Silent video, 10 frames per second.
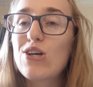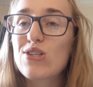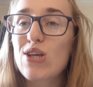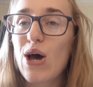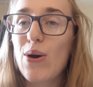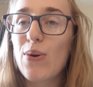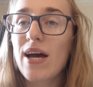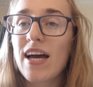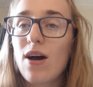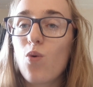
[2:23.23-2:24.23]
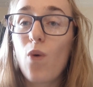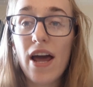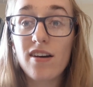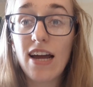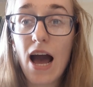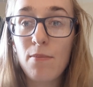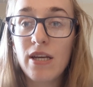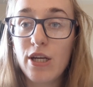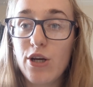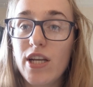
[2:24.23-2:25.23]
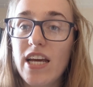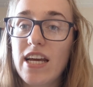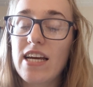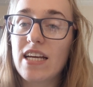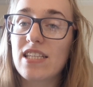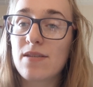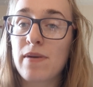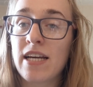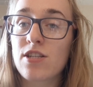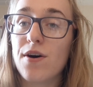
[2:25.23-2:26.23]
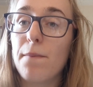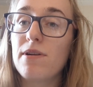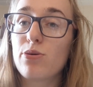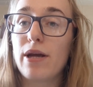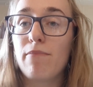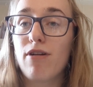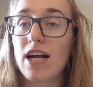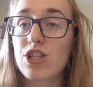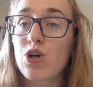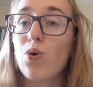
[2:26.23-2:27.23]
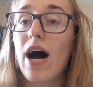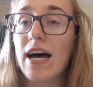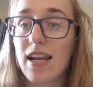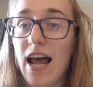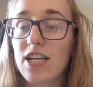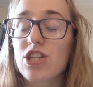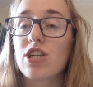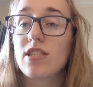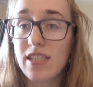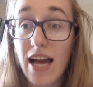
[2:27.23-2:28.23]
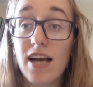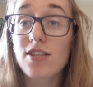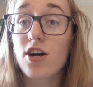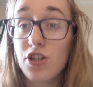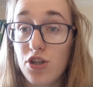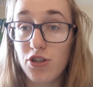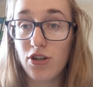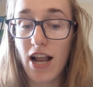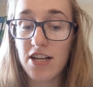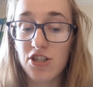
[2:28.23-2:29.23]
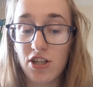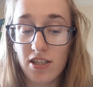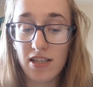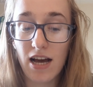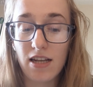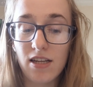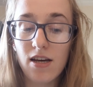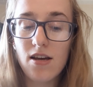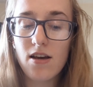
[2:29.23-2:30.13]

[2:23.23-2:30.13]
So when I am in uni, it is split up between practical and lectures. Yes, I do lectures, and